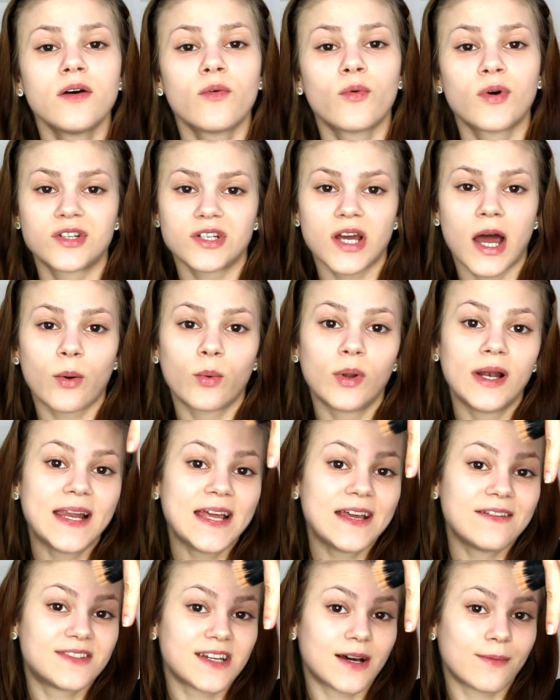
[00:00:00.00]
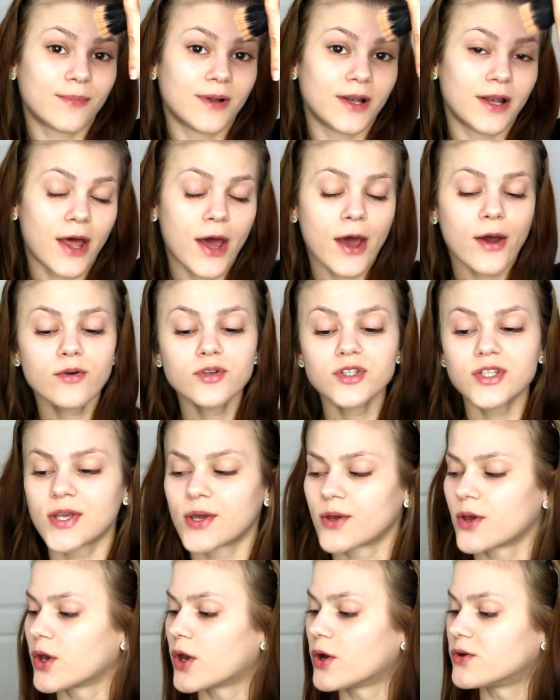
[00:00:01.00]
which I will leave down below, so
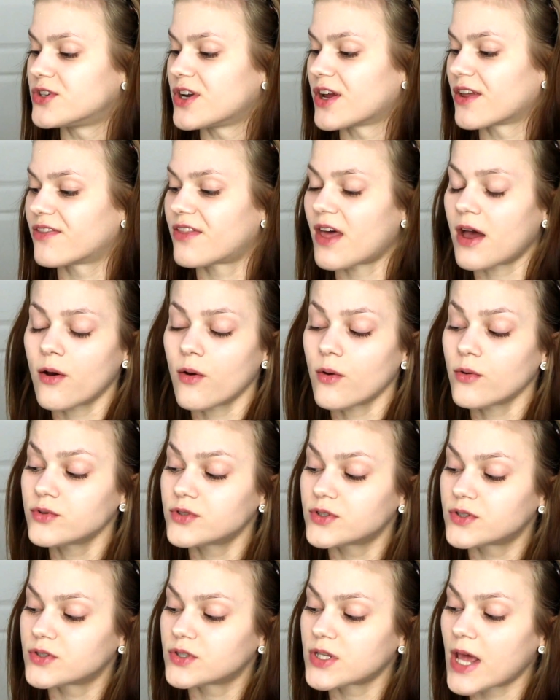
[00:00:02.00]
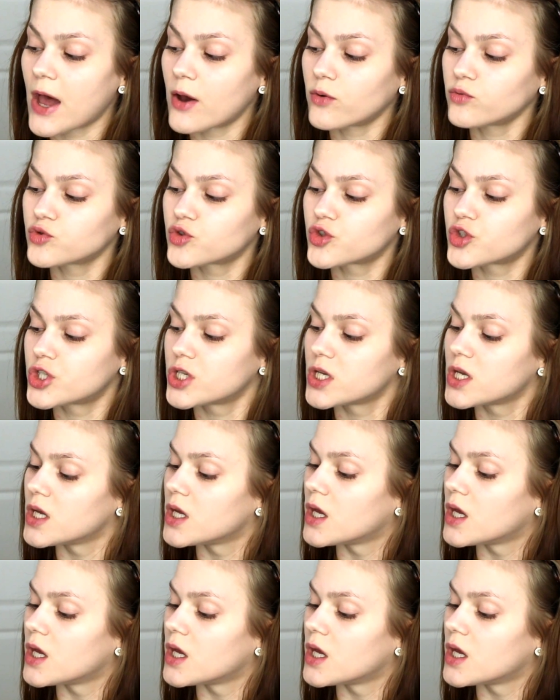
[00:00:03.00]
you can go check those out.